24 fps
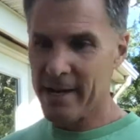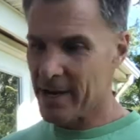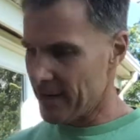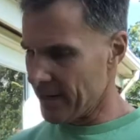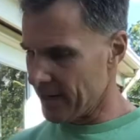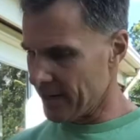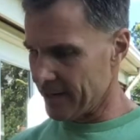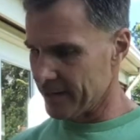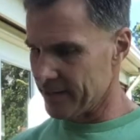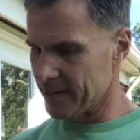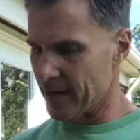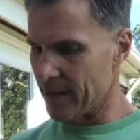
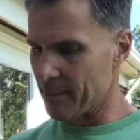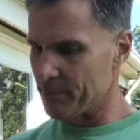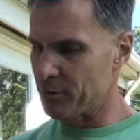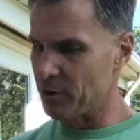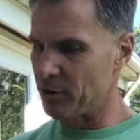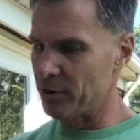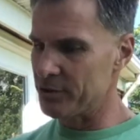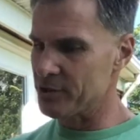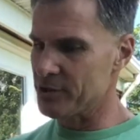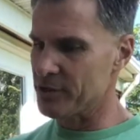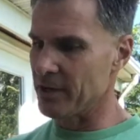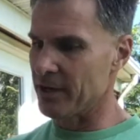And I
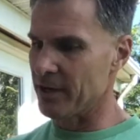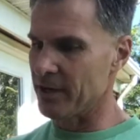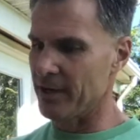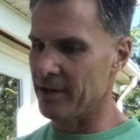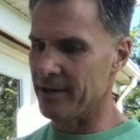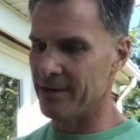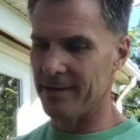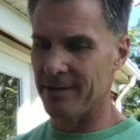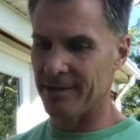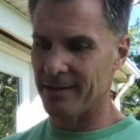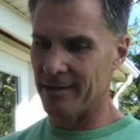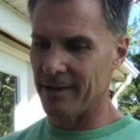
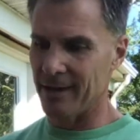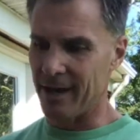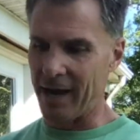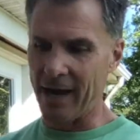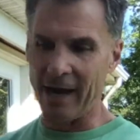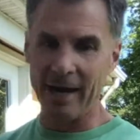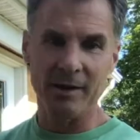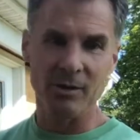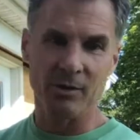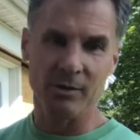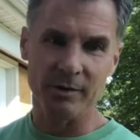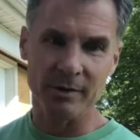
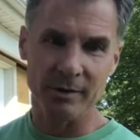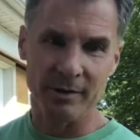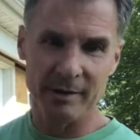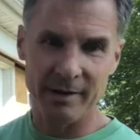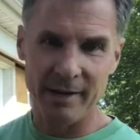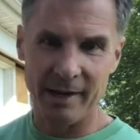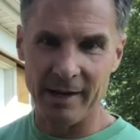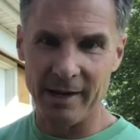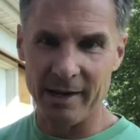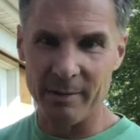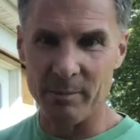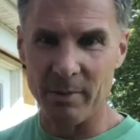don't
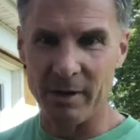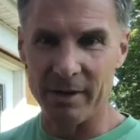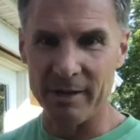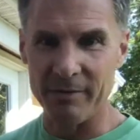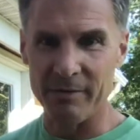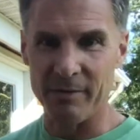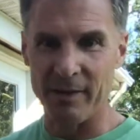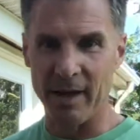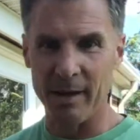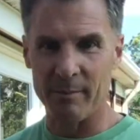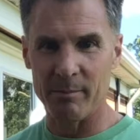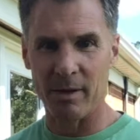get any money
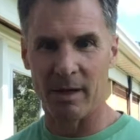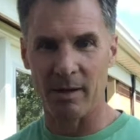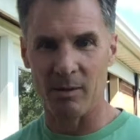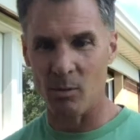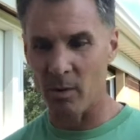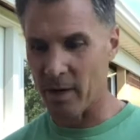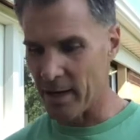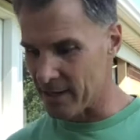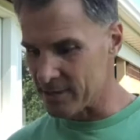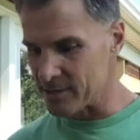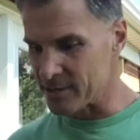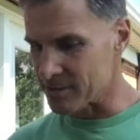for that, by the
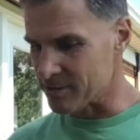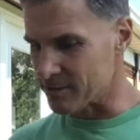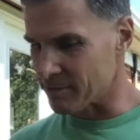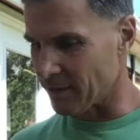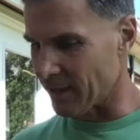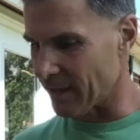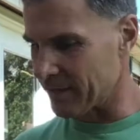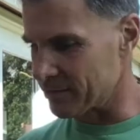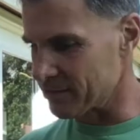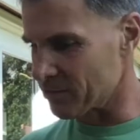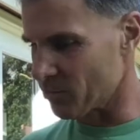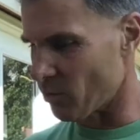way. I just
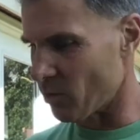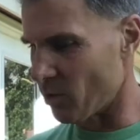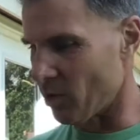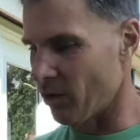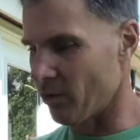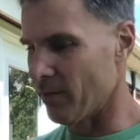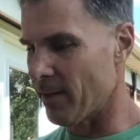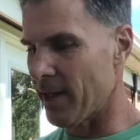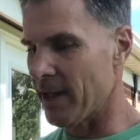like DeWalt.